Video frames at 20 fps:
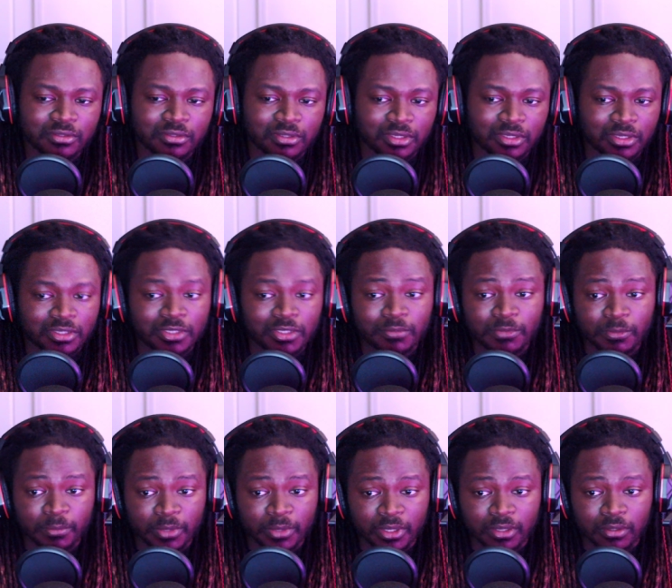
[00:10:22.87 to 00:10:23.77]
It could be
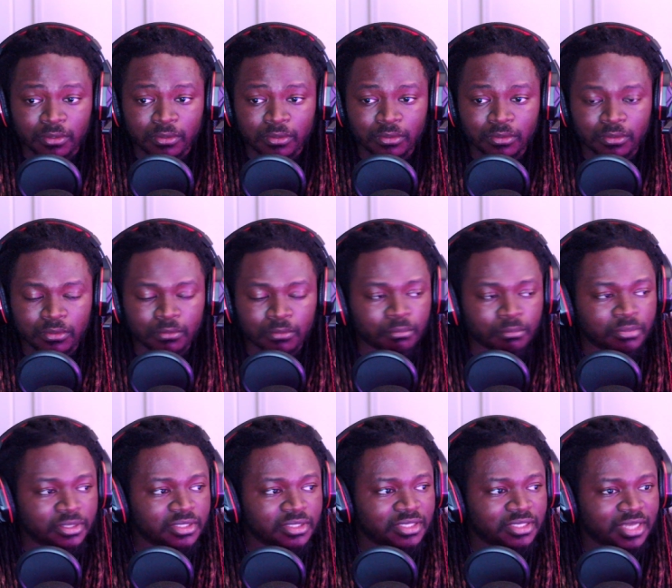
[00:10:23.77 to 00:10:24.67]
better,
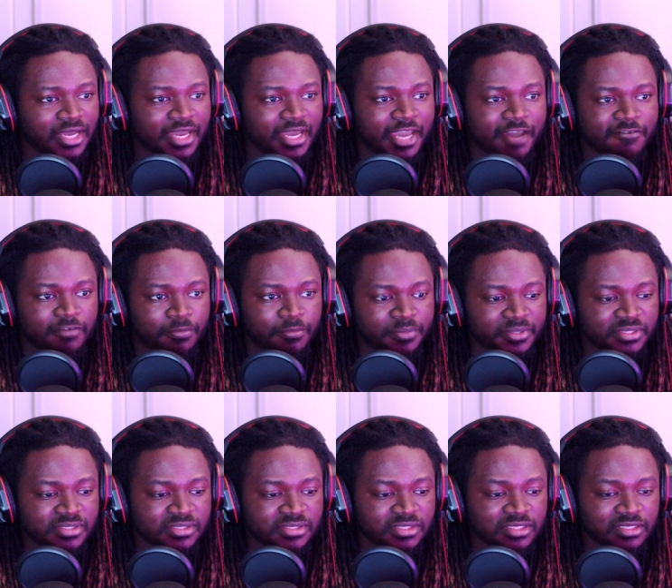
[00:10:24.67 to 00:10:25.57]
but I have a
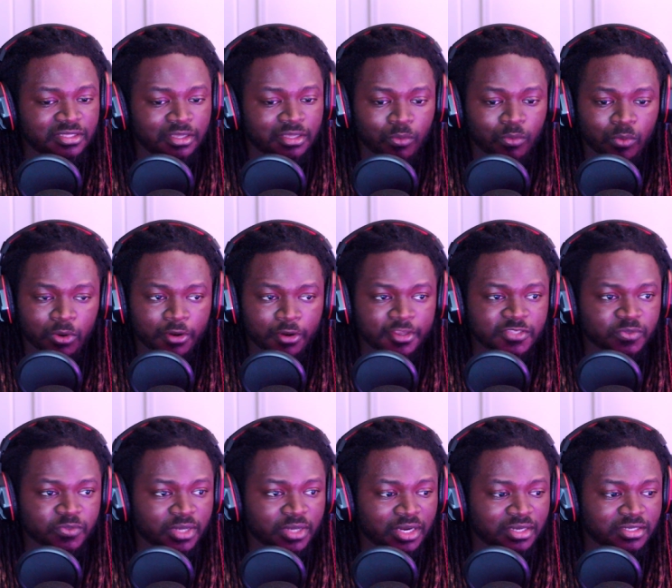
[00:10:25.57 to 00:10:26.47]
PC that works
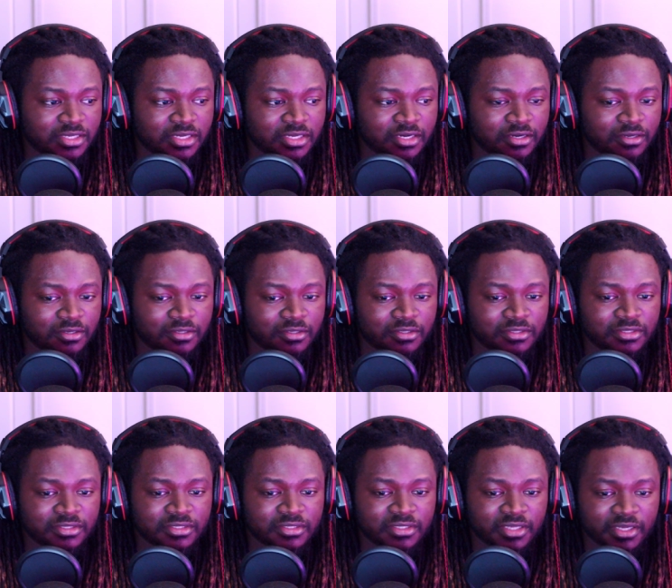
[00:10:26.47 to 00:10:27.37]
when I cut it
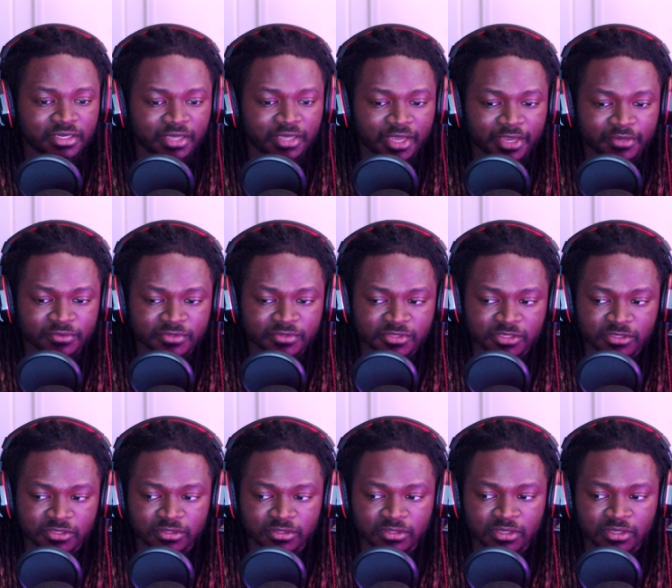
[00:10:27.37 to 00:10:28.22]
on, that handles the